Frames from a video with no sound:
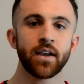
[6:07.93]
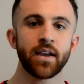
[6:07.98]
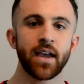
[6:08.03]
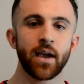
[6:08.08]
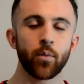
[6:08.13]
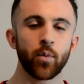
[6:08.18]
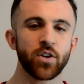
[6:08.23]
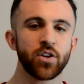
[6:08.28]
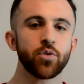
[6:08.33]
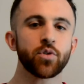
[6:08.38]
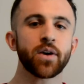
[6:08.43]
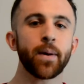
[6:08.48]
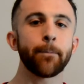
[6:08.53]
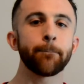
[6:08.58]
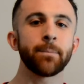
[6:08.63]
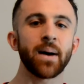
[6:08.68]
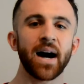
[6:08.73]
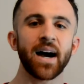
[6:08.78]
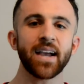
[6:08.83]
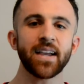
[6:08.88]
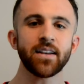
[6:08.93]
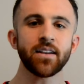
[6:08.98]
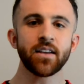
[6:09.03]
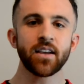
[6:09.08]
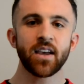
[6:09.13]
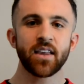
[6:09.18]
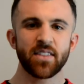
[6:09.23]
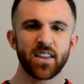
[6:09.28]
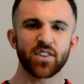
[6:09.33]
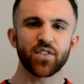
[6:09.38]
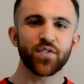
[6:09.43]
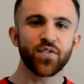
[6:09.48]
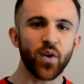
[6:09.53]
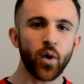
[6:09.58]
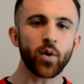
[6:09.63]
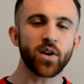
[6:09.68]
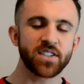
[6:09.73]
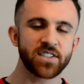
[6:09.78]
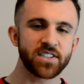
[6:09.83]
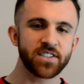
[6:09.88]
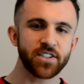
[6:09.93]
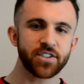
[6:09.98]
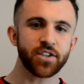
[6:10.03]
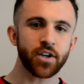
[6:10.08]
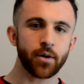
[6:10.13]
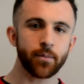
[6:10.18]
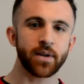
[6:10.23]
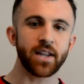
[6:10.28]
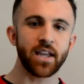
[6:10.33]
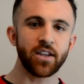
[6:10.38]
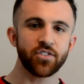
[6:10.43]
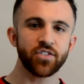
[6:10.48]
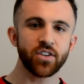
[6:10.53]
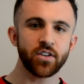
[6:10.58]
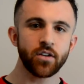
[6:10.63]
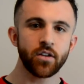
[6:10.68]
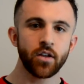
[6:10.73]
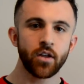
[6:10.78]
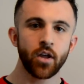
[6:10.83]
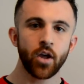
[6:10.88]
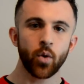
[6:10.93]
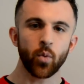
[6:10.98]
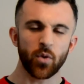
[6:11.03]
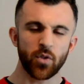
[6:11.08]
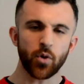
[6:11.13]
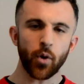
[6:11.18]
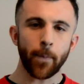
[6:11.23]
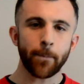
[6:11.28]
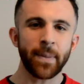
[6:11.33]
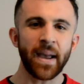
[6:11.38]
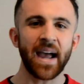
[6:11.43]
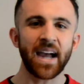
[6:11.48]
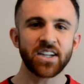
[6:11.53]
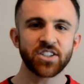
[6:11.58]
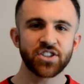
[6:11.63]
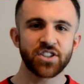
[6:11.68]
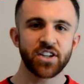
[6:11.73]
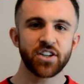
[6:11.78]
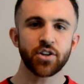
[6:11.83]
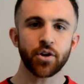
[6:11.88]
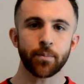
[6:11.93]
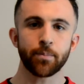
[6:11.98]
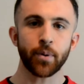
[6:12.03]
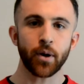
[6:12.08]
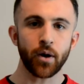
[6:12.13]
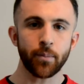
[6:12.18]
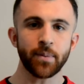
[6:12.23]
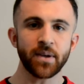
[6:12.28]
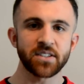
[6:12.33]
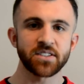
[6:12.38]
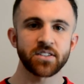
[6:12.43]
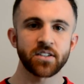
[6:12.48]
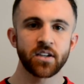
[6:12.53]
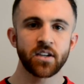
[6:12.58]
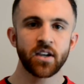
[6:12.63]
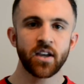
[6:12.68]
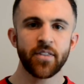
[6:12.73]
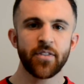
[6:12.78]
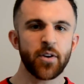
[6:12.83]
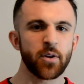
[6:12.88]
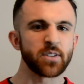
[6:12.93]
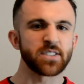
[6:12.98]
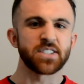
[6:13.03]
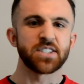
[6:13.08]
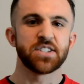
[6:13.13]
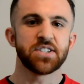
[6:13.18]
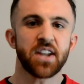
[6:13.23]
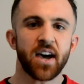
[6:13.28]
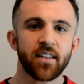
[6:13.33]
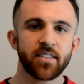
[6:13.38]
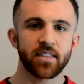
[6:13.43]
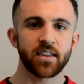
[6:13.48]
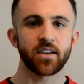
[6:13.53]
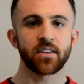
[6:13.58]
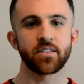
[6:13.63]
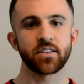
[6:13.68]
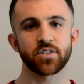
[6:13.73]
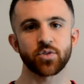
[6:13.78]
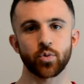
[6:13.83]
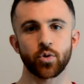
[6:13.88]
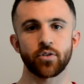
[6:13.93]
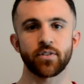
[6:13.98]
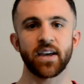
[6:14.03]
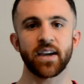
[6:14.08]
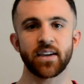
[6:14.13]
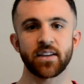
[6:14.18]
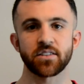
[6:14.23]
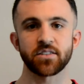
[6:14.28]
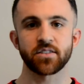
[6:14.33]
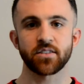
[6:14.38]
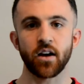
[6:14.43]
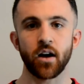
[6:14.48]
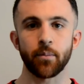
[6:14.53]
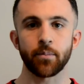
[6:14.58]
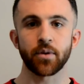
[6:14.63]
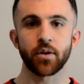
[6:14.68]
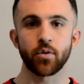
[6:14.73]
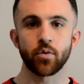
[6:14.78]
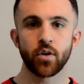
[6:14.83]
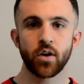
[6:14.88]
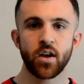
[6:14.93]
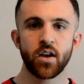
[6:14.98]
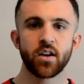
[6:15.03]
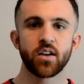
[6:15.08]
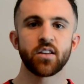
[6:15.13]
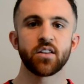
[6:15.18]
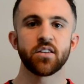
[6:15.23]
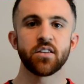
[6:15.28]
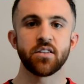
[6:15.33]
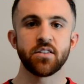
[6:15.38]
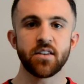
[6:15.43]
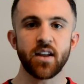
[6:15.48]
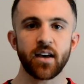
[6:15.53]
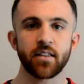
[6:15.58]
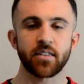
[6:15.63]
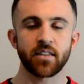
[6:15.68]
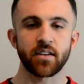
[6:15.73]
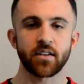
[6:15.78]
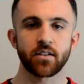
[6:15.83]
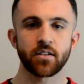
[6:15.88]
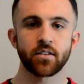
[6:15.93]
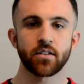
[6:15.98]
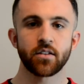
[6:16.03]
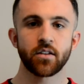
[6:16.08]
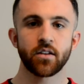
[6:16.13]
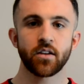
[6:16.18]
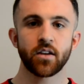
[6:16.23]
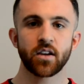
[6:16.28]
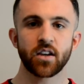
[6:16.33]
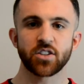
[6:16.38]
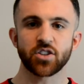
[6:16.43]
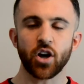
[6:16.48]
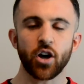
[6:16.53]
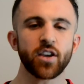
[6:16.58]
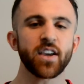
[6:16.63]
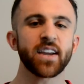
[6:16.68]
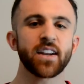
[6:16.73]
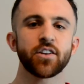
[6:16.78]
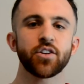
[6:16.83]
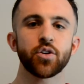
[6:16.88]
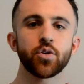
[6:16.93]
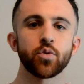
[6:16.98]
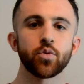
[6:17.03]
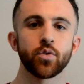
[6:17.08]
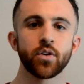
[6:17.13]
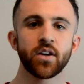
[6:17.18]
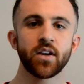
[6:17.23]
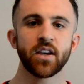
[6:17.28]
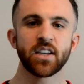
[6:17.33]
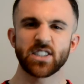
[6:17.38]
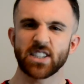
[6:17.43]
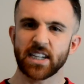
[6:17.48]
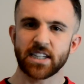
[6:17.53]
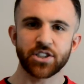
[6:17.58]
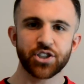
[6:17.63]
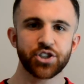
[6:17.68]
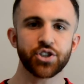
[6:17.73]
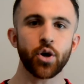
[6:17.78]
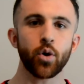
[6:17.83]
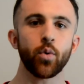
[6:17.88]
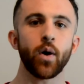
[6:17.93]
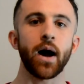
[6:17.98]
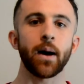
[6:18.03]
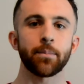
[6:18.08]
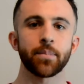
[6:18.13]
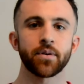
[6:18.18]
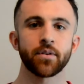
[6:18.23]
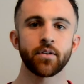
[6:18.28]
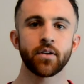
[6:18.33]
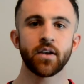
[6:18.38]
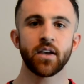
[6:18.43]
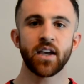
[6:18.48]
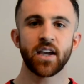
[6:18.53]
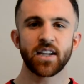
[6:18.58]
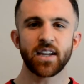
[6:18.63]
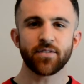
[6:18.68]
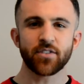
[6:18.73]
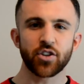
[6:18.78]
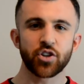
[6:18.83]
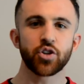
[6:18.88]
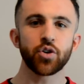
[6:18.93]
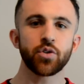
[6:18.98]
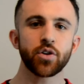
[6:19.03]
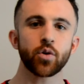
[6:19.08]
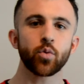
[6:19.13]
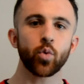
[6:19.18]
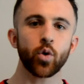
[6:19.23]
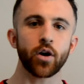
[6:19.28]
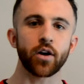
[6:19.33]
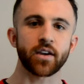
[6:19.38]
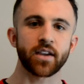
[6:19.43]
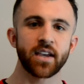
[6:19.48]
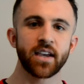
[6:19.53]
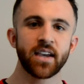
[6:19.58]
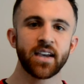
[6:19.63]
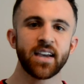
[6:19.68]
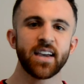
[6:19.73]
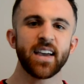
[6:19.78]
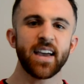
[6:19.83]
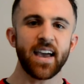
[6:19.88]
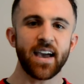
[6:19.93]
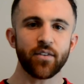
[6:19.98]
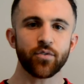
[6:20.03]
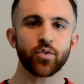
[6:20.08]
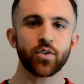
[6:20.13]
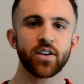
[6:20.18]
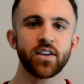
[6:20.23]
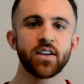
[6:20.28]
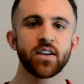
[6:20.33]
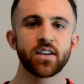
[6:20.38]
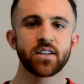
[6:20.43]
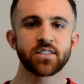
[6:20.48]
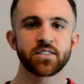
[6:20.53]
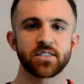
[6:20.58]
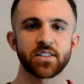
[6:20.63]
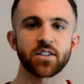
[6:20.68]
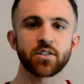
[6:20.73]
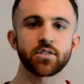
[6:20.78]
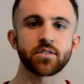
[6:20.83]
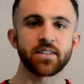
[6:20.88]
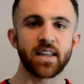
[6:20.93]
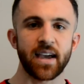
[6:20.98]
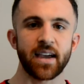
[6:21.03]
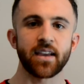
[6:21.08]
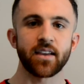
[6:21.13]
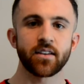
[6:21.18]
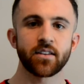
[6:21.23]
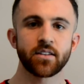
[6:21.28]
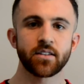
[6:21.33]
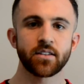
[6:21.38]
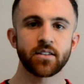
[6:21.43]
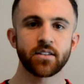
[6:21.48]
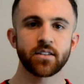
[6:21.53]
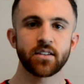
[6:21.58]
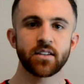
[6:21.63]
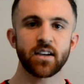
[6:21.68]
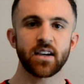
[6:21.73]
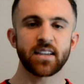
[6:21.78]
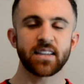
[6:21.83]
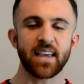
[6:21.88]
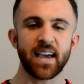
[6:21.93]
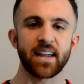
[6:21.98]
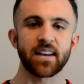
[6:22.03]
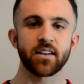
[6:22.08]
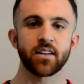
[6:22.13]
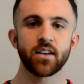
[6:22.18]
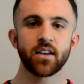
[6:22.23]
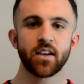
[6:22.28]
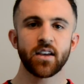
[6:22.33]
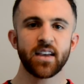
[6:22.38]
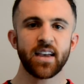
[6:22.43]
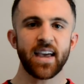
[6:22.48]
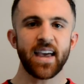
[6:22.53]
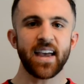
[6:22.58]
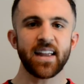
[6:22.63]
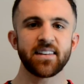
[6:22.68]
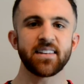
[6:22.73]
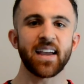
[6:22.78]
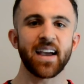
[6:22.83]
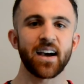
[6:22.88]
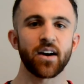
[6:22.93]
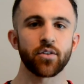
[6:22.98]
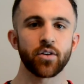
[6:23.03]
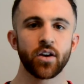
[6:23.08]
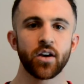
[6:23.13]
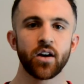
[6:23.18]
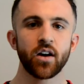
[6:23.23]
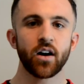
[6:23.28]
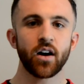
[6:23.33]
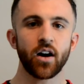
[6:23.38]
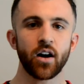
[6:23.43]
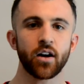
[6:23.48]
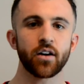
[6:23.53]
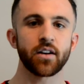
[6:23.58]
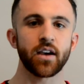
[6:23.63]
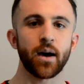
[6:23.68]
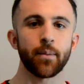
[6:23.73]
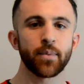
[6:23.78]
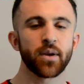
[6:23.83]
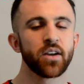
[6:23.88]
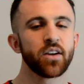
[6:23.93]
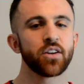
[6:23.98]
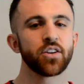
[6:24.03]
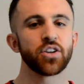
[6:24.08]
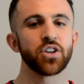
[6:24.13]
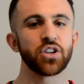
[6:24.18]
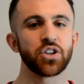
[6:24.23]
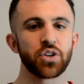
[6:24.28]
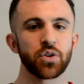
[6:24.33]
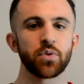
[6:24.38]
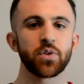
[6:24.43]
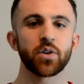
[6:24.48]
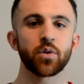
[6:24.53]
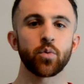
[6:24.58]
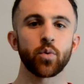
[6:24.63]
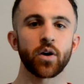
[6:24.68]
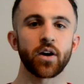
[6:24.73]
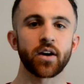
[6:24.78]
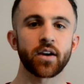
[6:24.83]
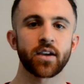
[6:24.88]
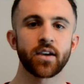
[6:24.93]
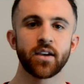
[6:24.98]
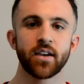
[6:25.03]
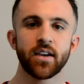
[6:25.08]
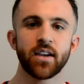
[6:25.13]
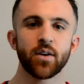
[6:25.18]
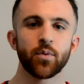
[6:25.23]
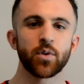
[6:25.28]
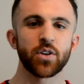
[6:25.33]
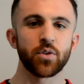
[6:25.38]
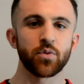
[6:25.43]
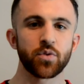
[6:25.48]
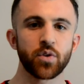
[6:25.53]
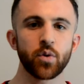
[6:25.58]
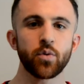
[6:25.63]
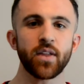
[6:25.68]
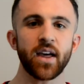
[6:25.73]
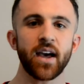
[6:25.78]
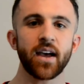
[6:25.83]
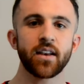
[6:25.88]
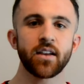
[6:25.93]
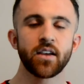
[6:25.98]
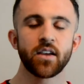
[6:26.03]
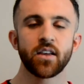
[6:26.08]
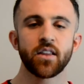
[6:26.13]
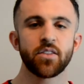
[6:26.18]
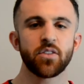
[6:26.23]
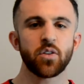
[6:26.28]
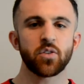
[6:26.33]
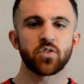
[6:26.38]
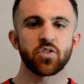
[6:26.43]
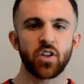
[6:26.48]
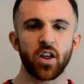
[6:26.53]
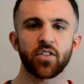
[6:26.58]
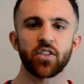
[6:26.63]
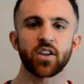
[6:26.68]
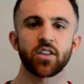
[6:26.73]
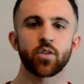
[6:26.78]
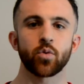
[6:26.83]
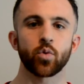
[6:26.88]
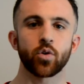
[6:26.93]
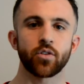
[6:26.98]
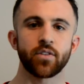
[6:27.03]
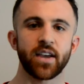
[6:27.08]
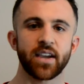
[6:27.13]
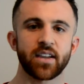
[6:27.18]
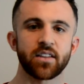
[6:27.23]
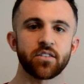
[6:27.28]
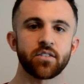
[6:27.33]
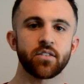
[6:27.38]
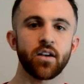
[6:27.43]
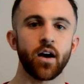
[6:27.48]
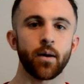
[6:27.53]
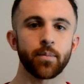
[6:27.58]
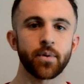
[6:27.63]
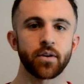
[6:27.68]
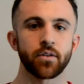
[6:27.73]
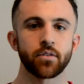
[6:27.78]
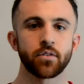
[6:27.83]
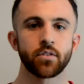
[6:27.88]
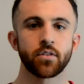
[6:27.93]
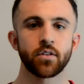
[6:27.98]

And when you combine this focus and determination with your passion and your purpose, there is nothing in this world that can stop you. Nothing. Because all you got to do is you got to show up. And you have to do your work every single day. Again, head down, heart up, do your work. When you do that, there's nothing in the world that can stop you.